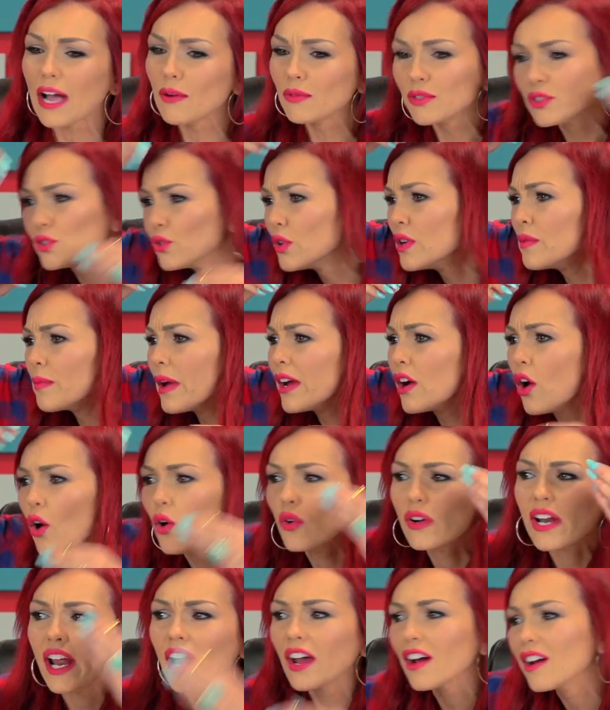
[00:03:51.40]
I was doing my
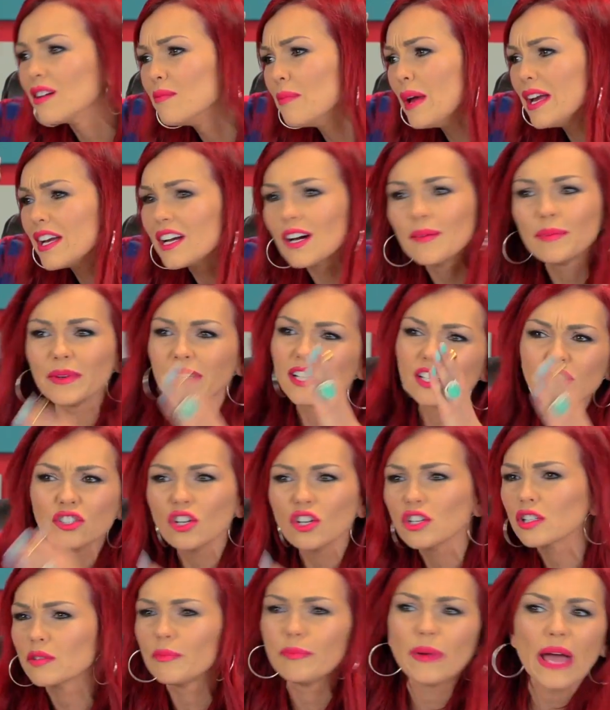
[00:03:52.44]
own hair and makeup and it
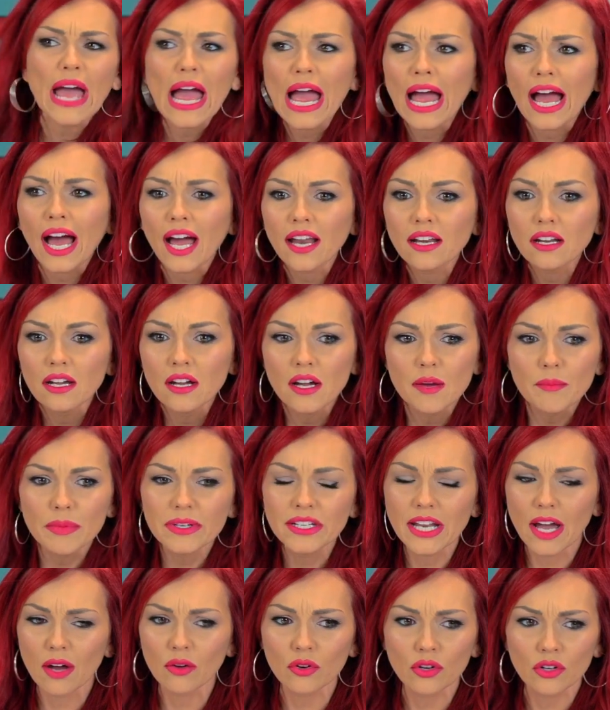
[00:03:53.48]
looked bad,
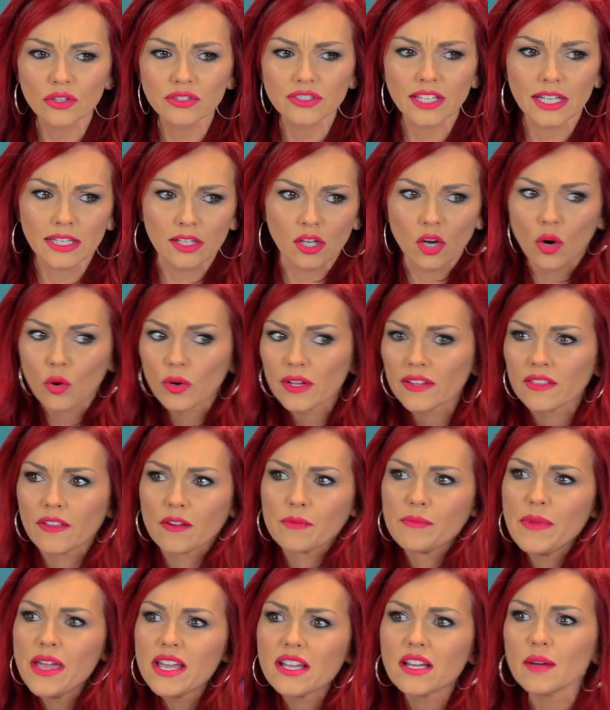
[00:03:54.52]
but now girls like go get their
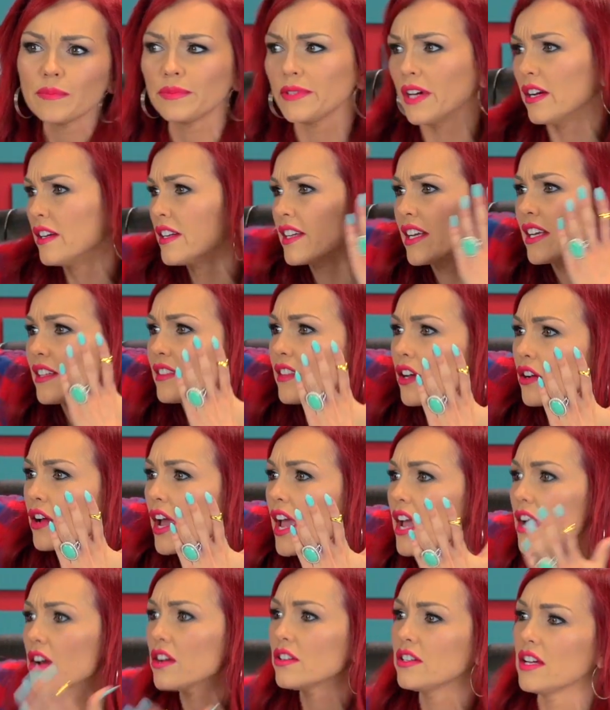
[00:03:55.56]
makeup done and get their
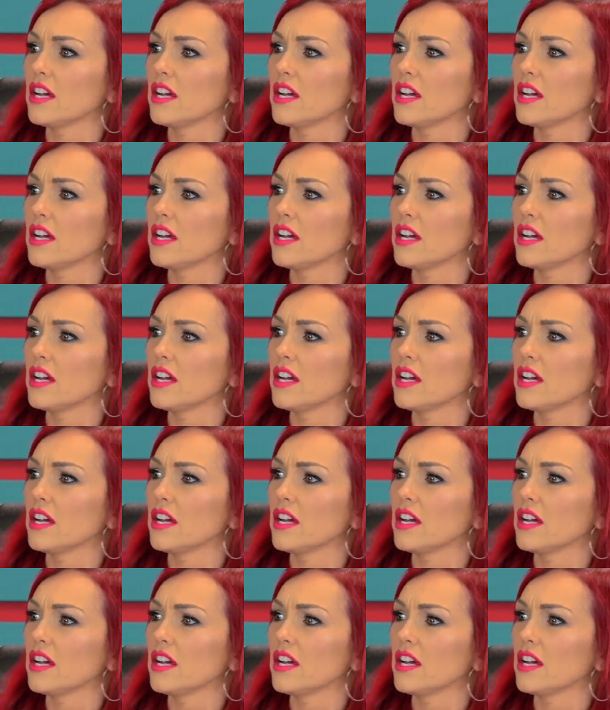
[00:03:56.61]
hair